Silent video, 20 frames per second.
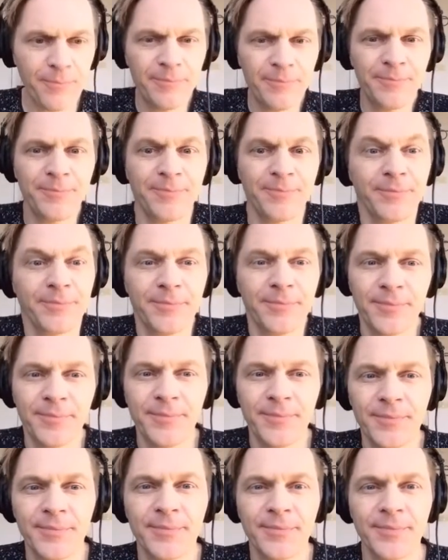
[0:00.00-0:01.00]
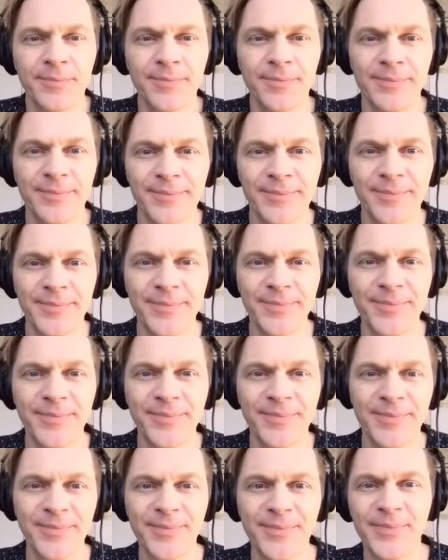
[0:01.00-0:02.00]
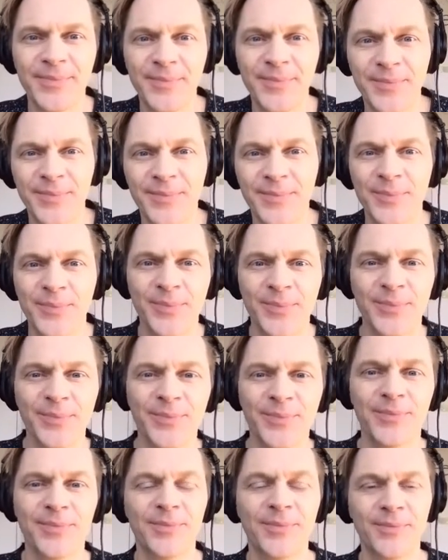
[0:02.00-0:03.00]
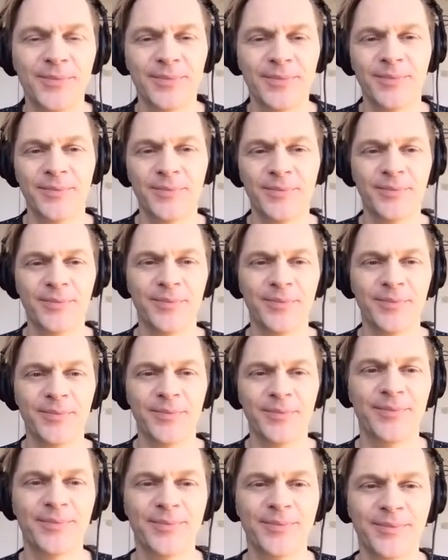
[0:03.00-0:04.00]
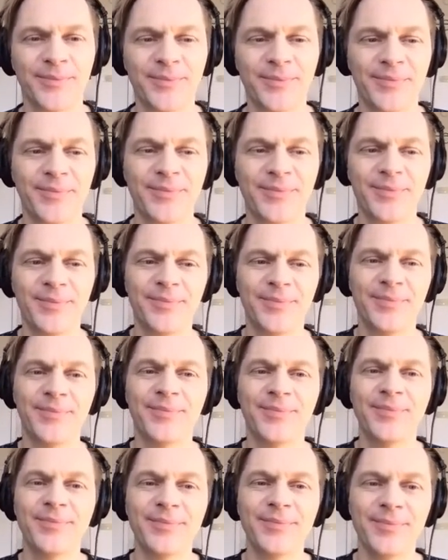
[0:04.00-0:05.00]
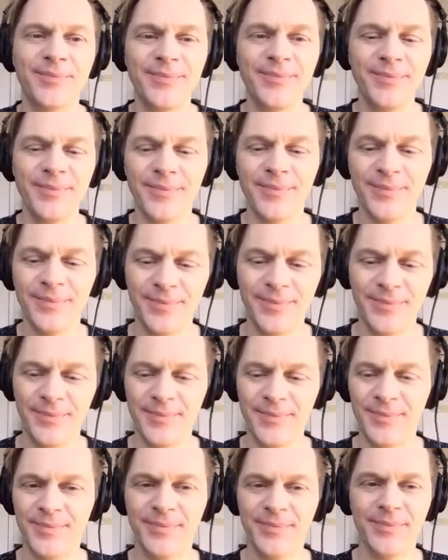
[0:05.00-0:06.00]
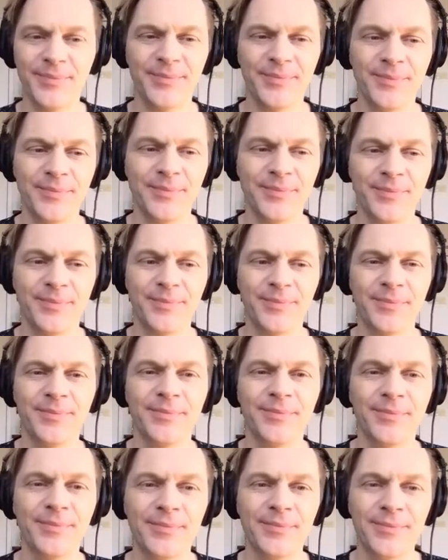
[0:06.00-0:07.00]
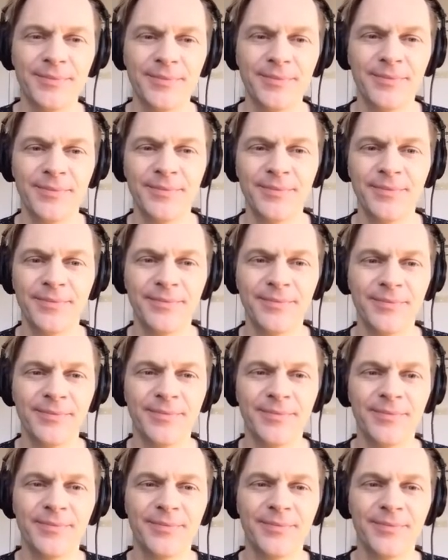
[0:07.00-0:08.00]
(silent)